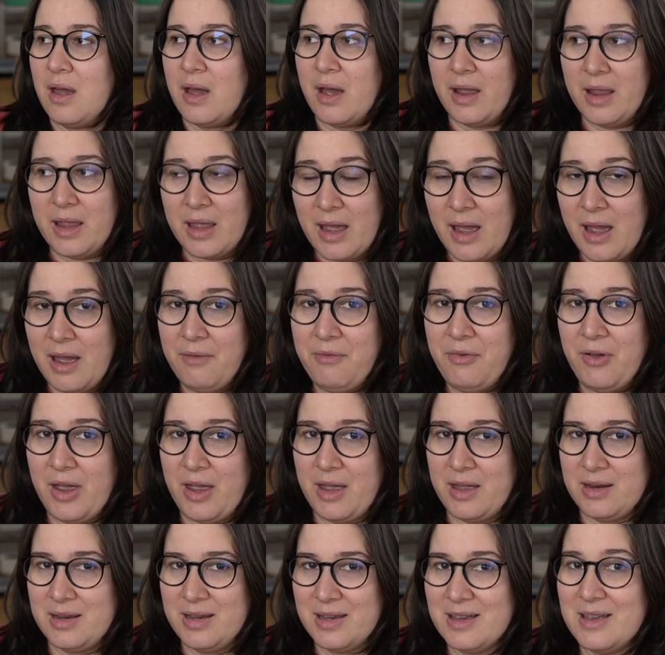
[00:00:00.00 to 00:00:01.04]
I have
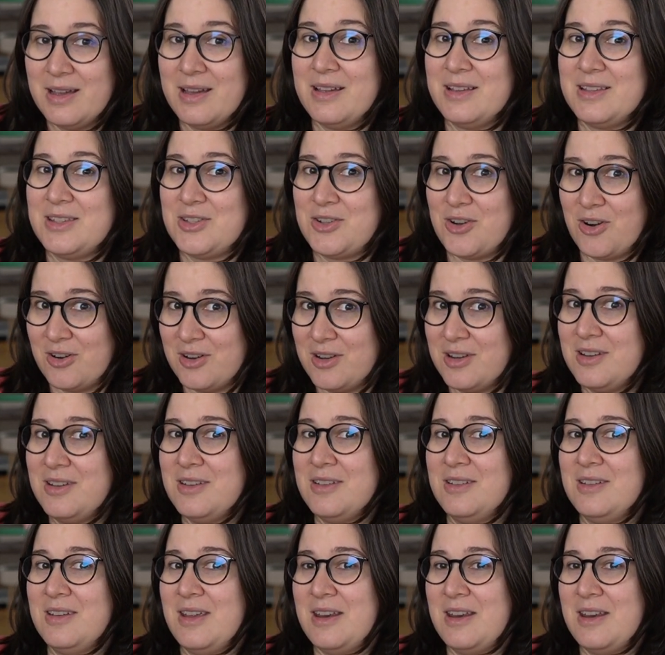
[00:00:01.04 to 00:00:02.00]
had started